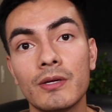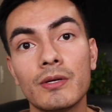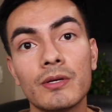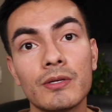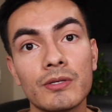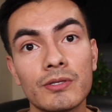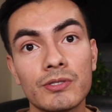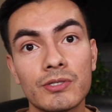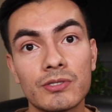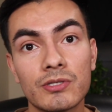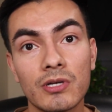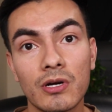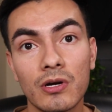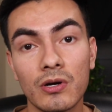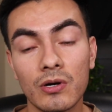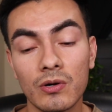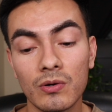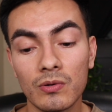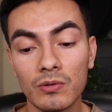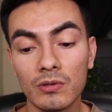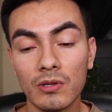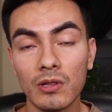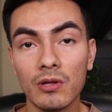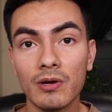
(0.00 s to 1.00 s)

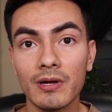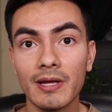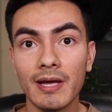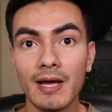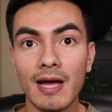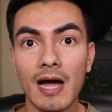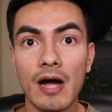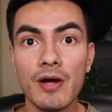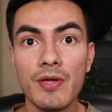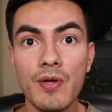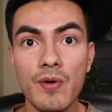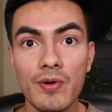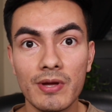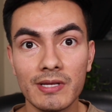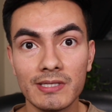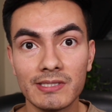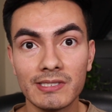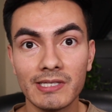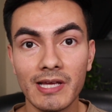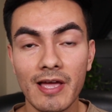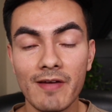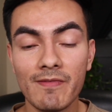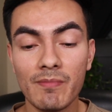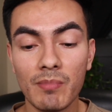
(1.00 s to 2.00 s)
So look at how you can
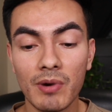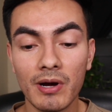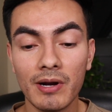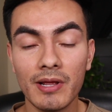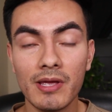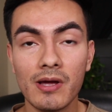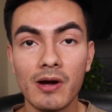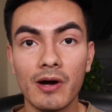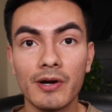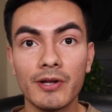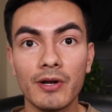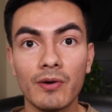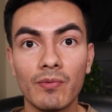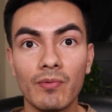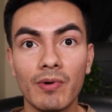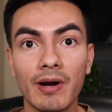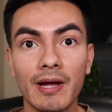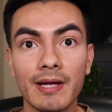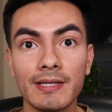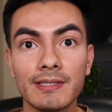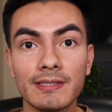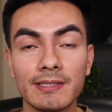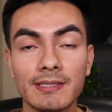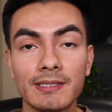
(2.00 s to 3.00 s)
save money on your
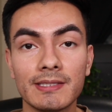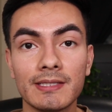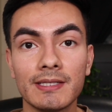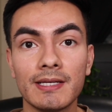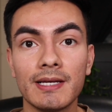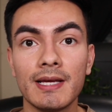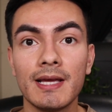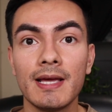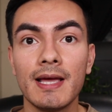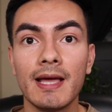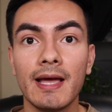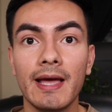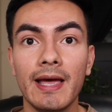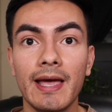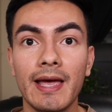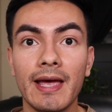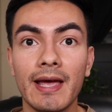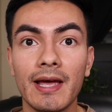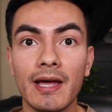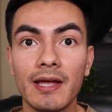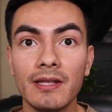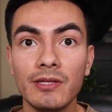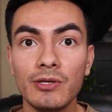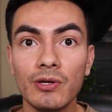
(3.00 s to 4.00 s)
rent,
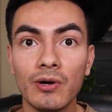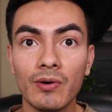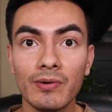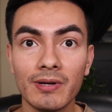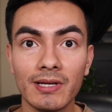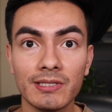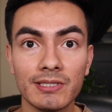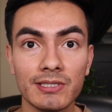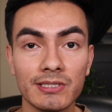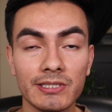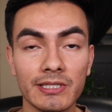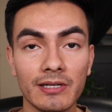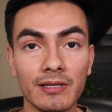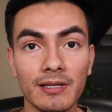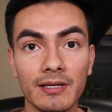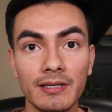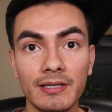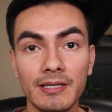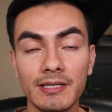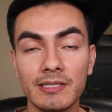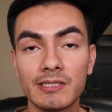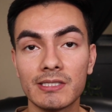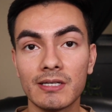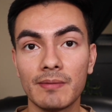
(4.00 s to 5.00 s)
and you don't necessarily
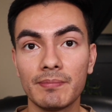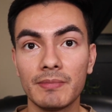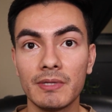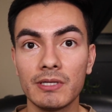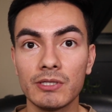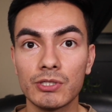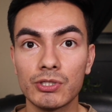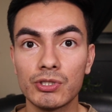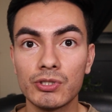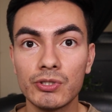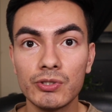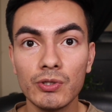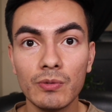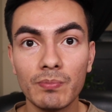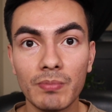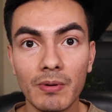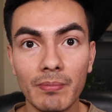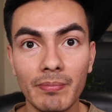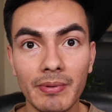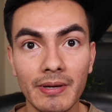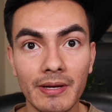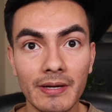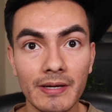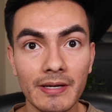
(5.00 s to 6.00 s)
need something super
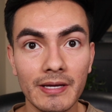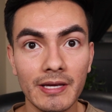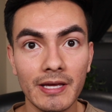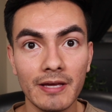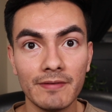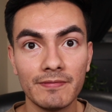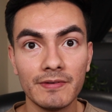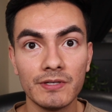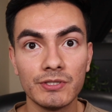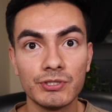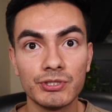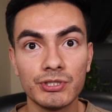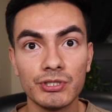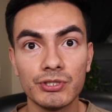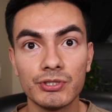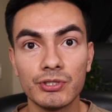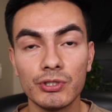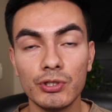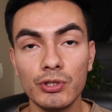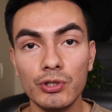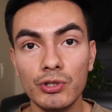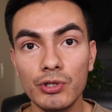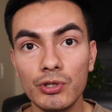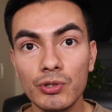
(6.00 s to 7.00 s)
big if it's just
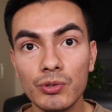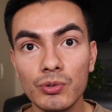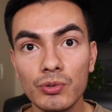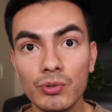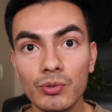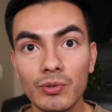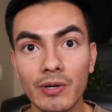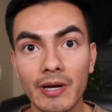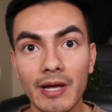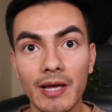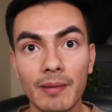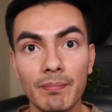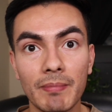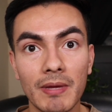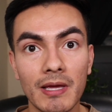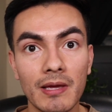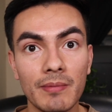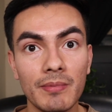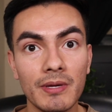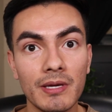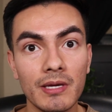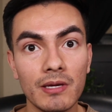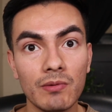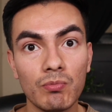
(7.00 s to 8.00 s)
you and
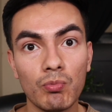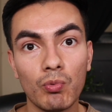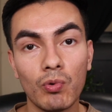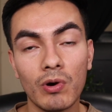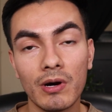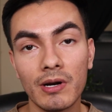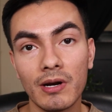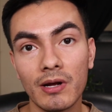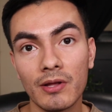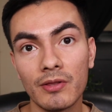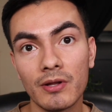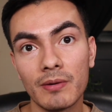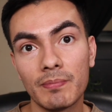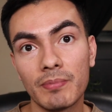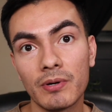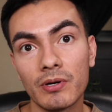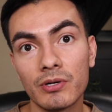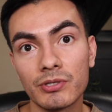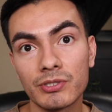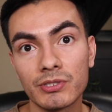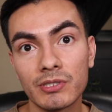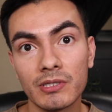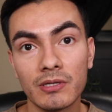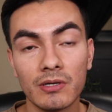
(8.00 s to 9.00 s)
maybe one other
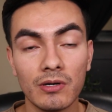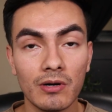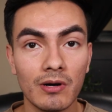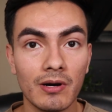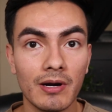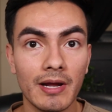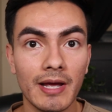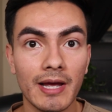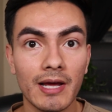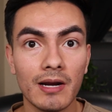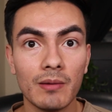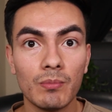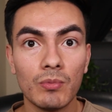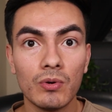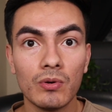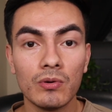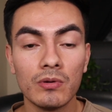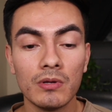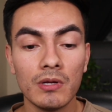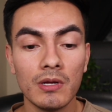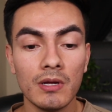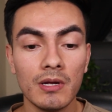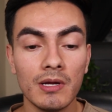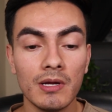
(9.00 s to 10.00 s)
person or an animal.